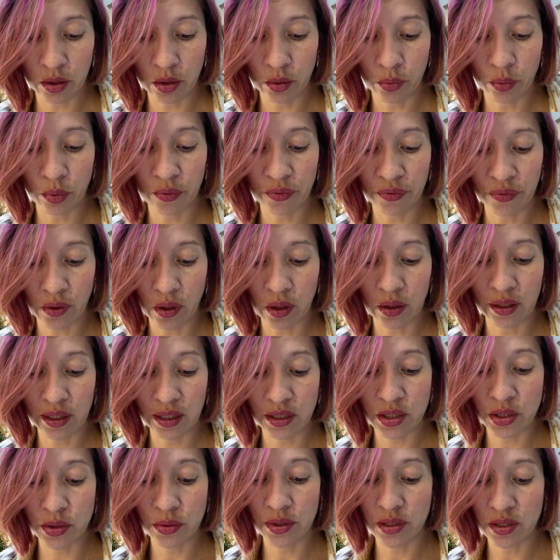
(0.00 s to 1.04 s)
will fall
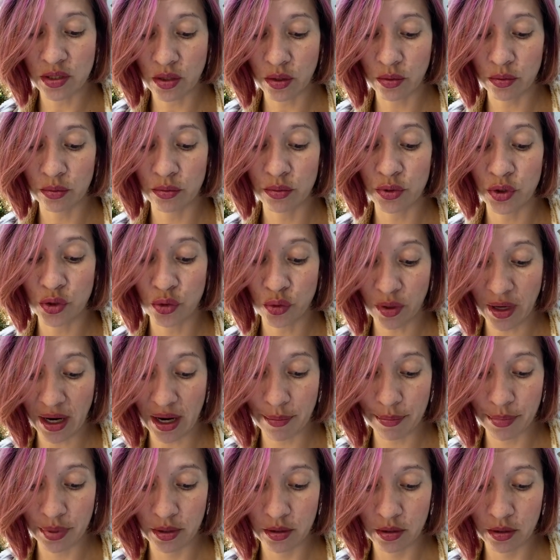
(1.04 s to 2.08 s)
into his own trap,